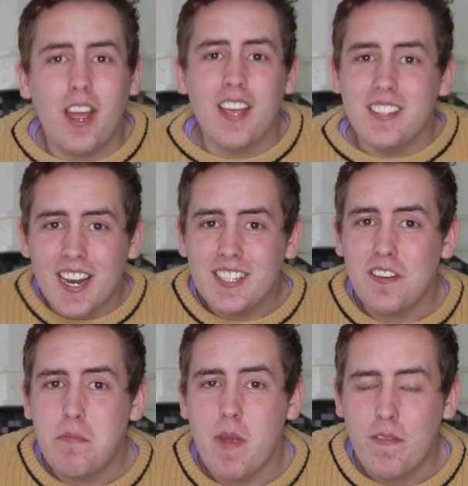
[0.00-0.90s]
guys, that is
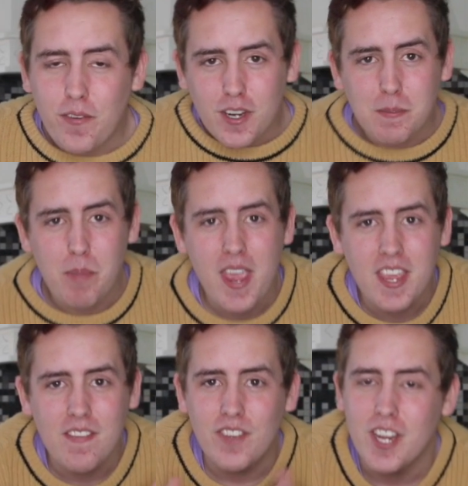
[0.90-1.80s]
it for my first
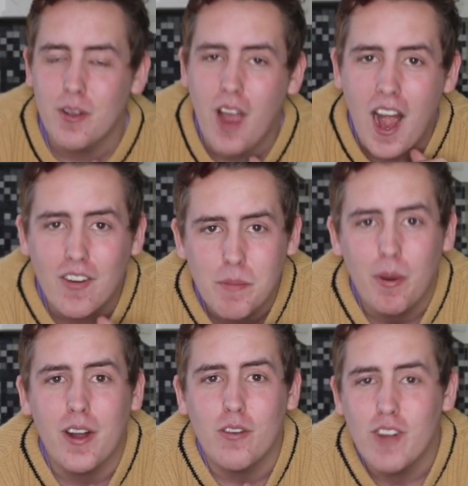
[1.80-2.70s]
baking video, Harry
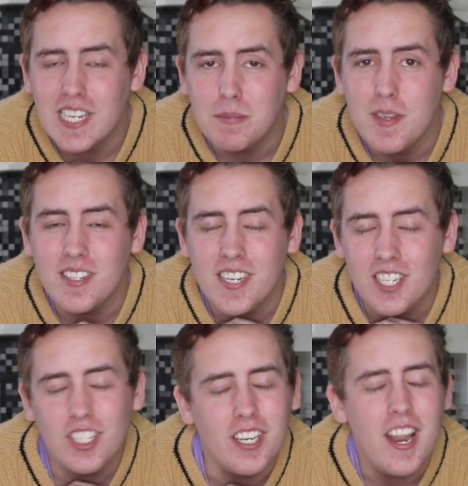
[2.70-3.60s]
Potter Recipes
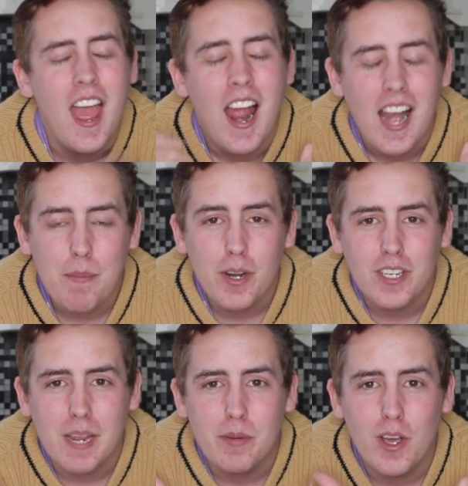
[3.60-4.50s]
edition. Let me
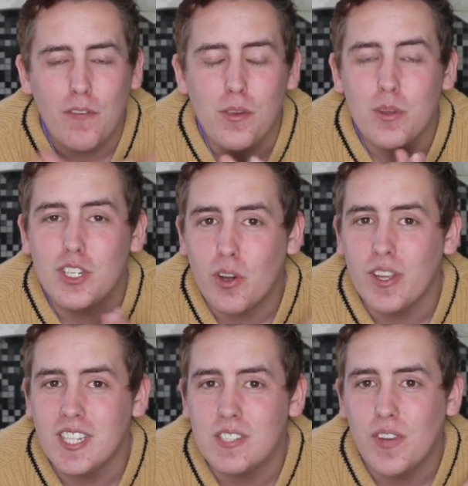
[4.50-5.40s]
know down below if you
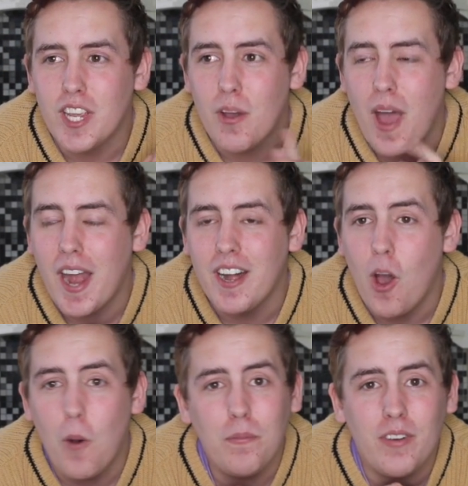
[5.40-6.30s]
enjoyed this video and
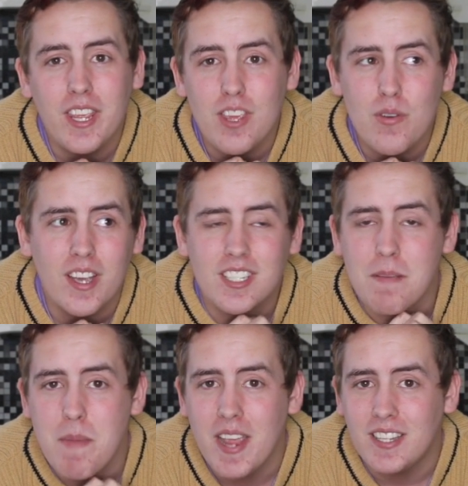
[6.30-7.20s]
hopefully you guys
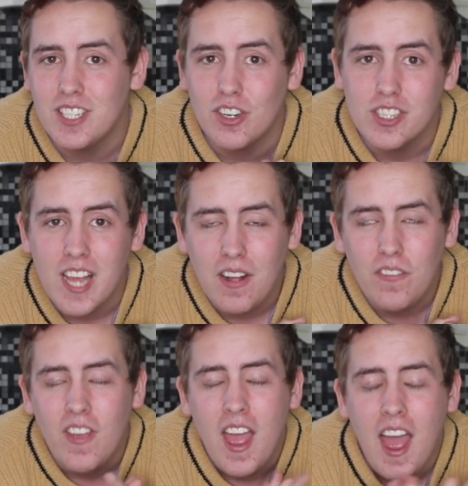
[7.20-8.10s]
can make this
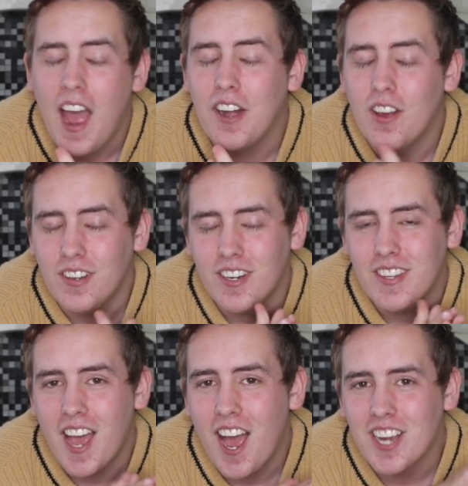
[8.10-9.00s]
yourself. And other
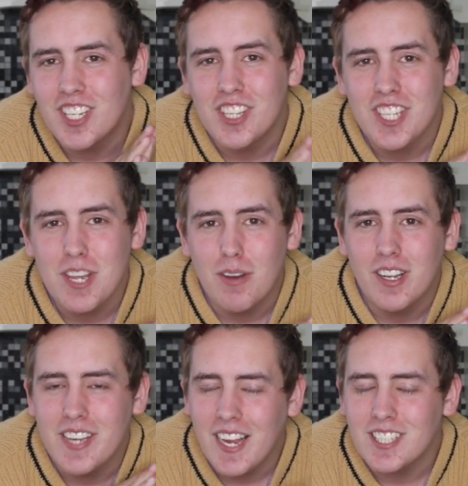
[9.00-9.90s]
than that, I shall see you
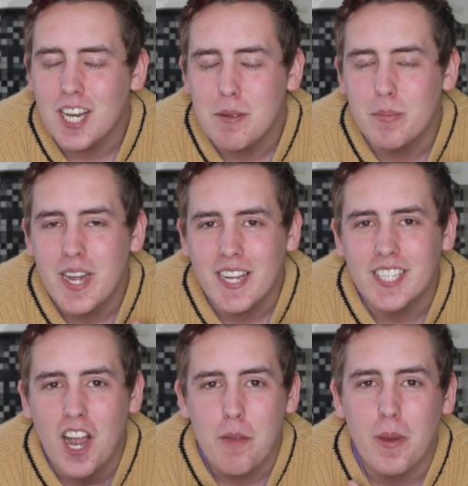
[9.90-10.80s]
all next time in my
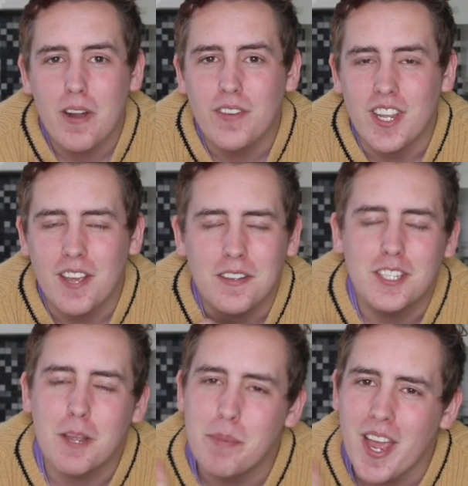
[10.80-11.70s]
next Harry Potter video.
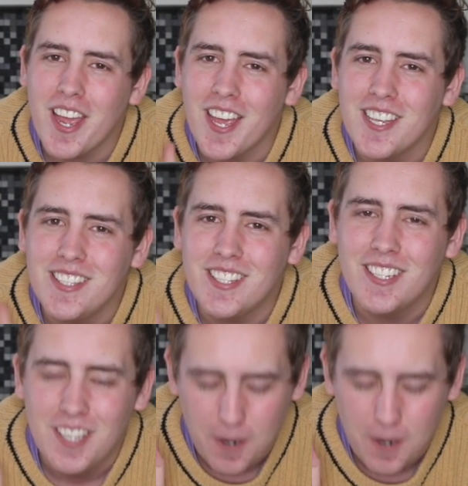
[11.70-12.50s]
So goodbye guys.